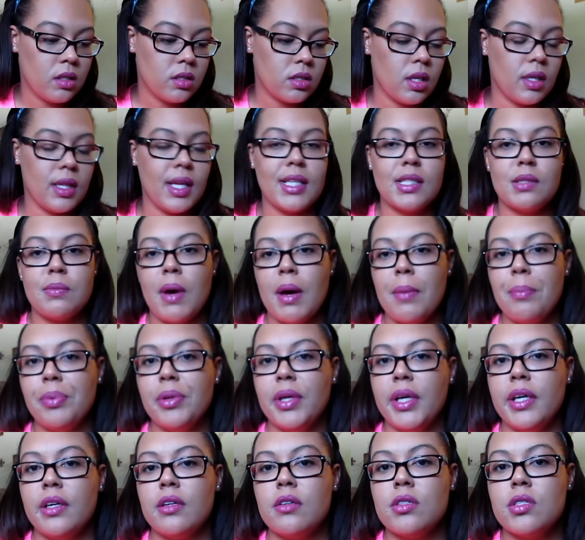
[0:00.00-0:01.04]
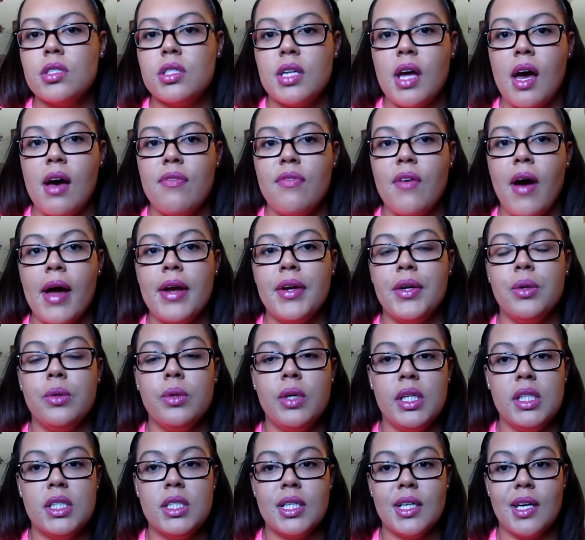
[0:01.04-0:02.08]
so that's my planner stuff. I do
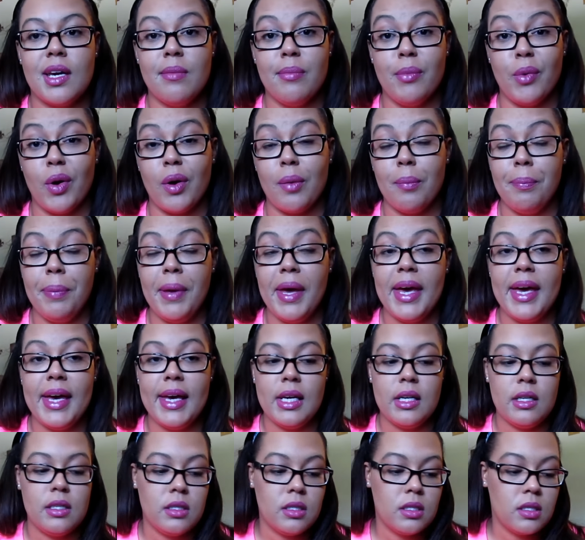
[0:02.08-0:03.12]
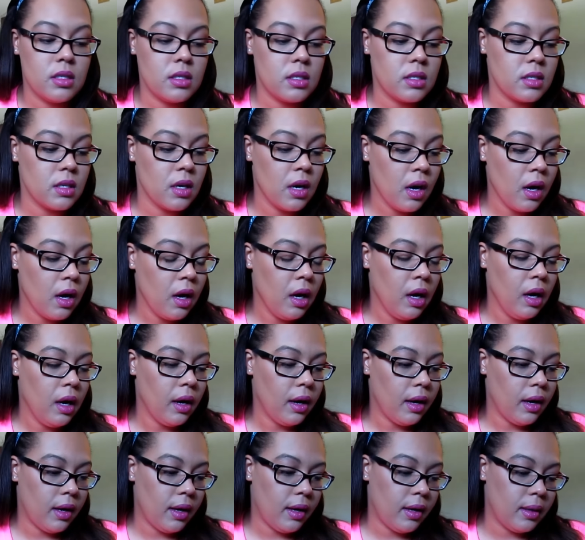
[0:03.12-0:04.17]
need to get more pens.
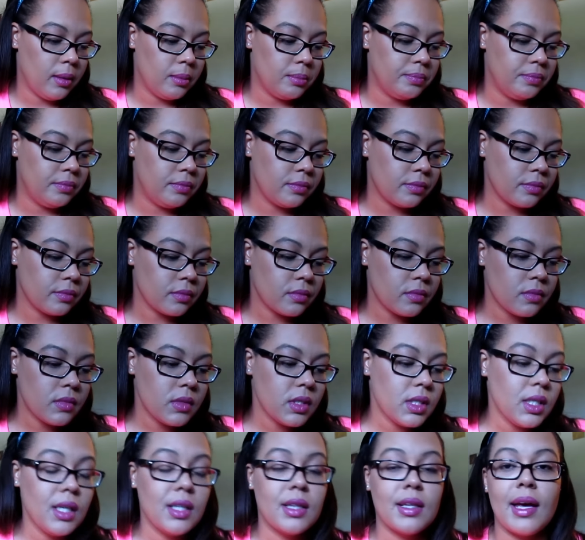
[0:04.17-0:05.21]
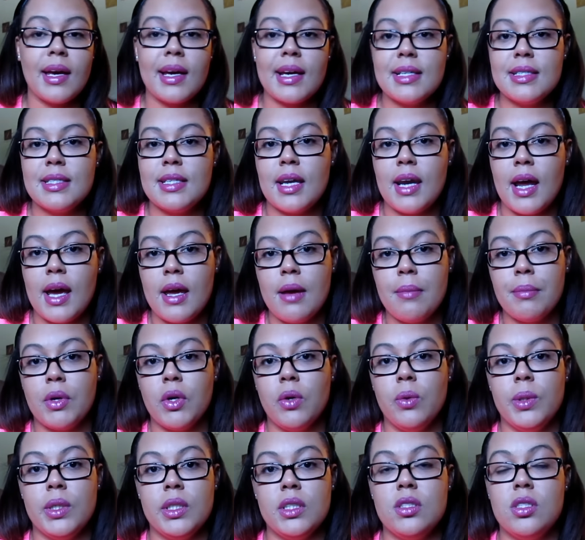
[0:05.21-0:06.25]
Um, like I said, I am
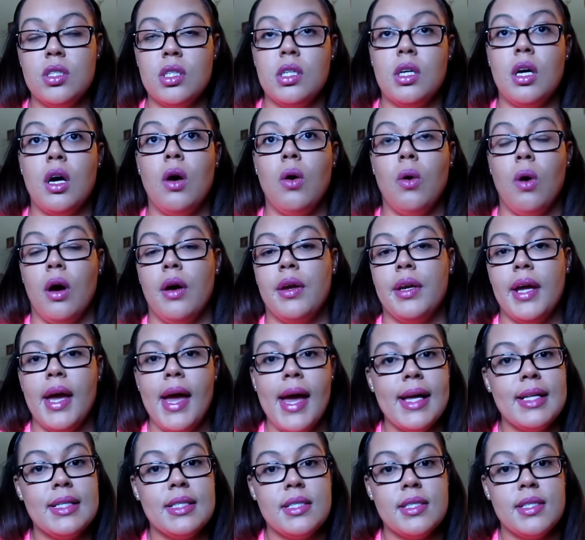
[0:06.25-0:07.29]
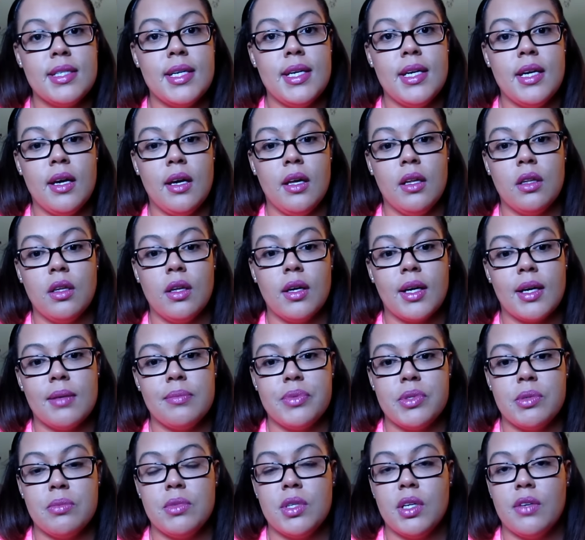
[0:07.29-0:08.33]
going to go on Etsy and look
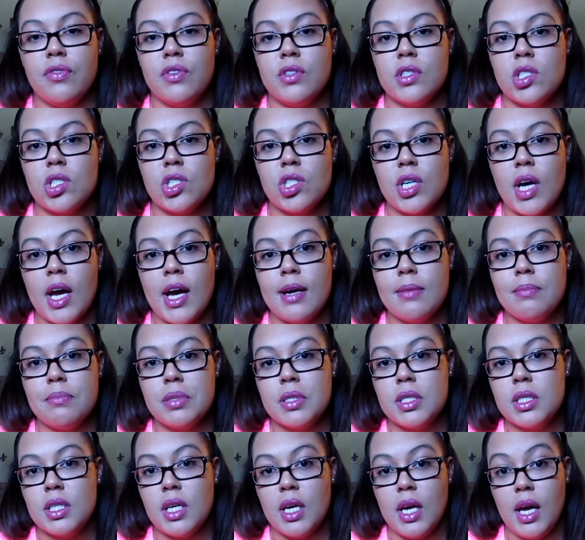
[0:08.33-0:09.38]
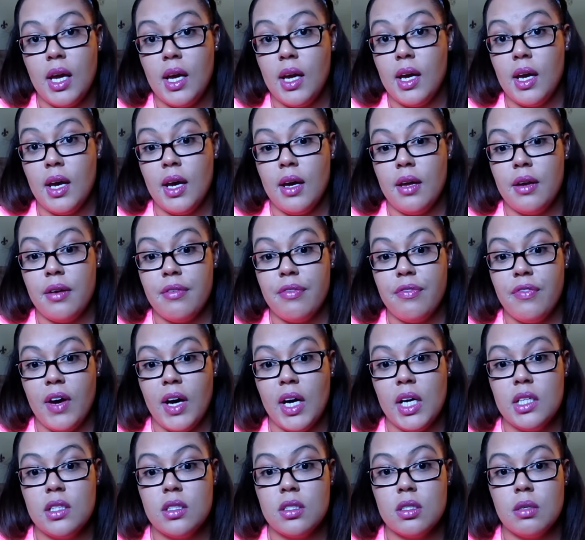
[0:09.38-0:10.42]
up some different shops and
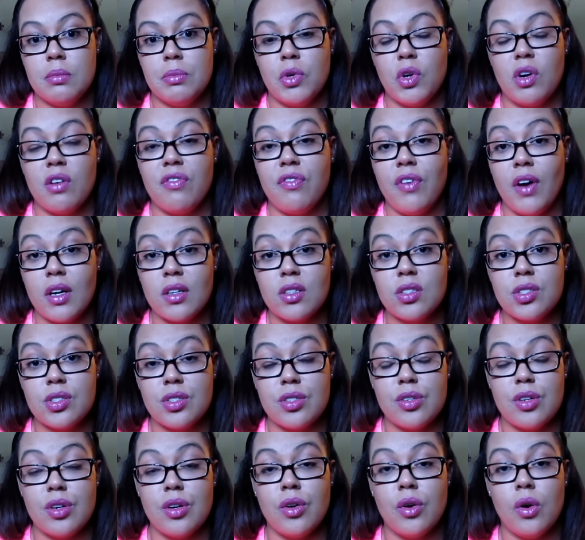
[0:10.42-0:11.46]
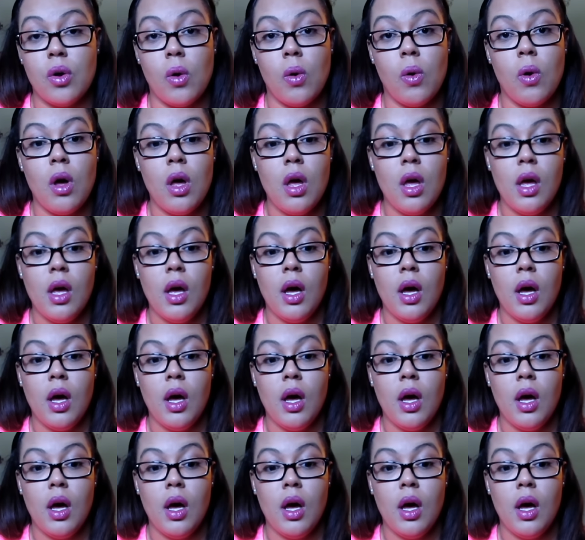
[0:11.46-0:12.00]
find some more functional